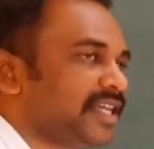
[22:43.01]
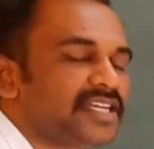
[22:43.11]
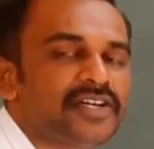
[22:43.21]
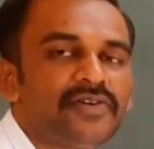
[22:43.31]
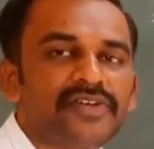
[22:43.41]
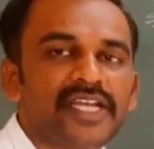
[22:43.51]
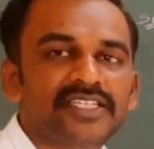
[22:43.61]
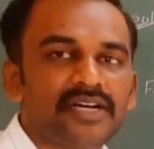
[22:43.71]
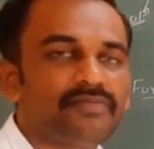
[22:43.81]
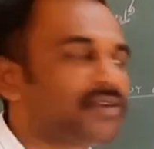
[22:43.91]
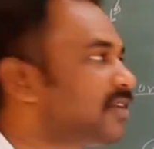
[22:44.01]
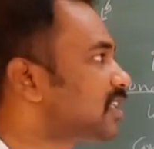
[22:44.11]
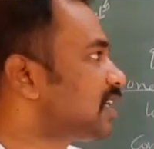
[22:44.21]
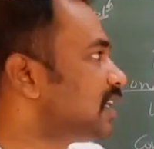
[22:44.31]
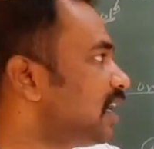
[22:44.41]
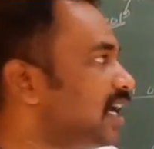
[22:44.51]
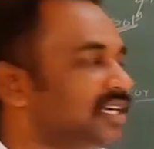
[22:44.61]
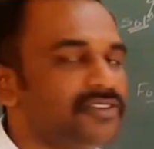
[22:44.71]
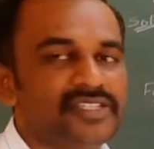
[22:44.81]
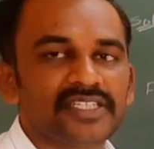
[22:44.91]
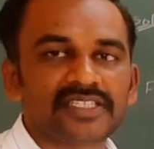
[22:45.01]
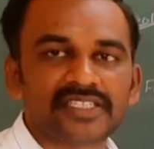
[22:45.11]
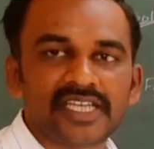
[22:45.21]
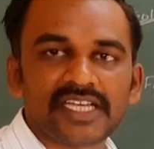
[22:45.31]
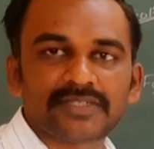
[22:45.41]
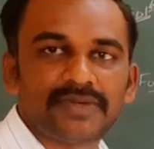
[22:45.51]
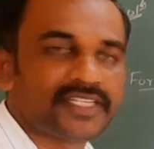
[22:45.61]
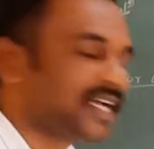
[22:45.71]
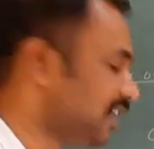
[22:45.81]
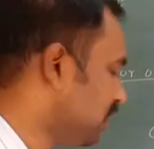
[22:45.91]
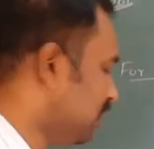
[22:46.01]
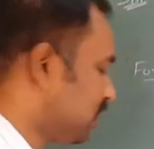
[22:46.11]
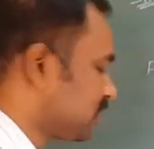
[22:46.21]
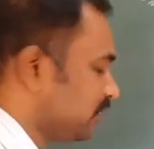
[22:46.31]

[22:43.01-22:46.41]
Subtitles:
by the counter example method already just explained that.